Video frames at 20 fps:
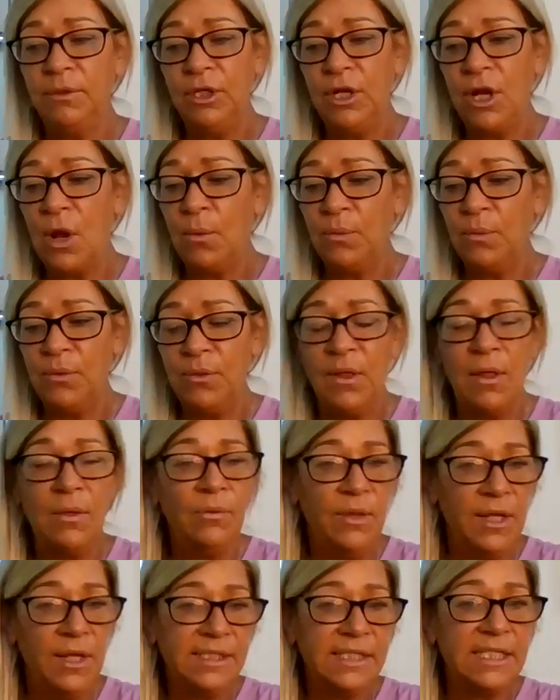you know th-
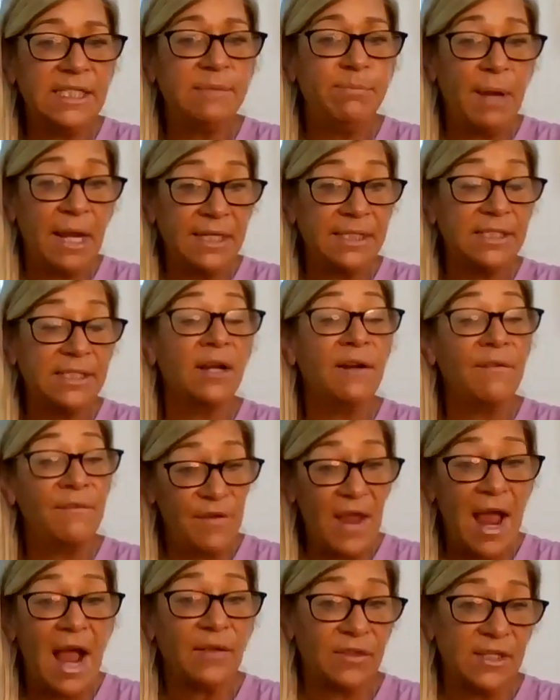this is based on a
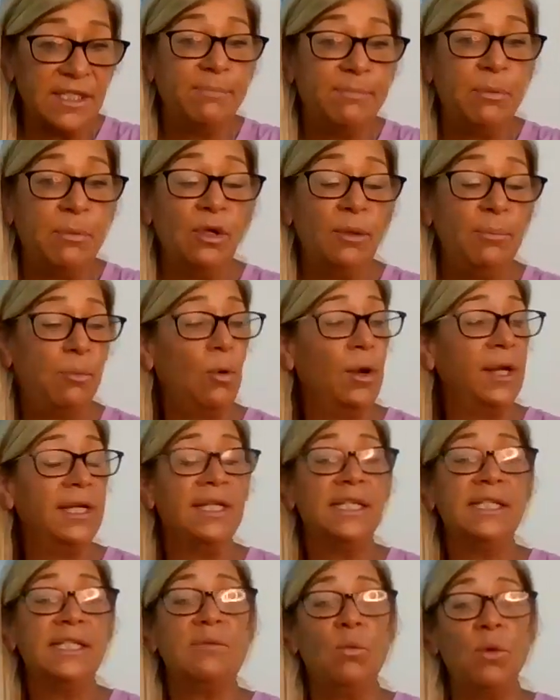fact this bullet
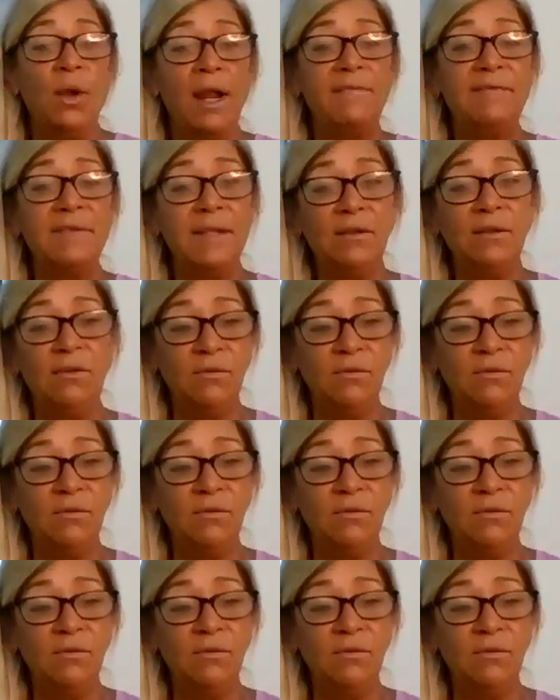point is what i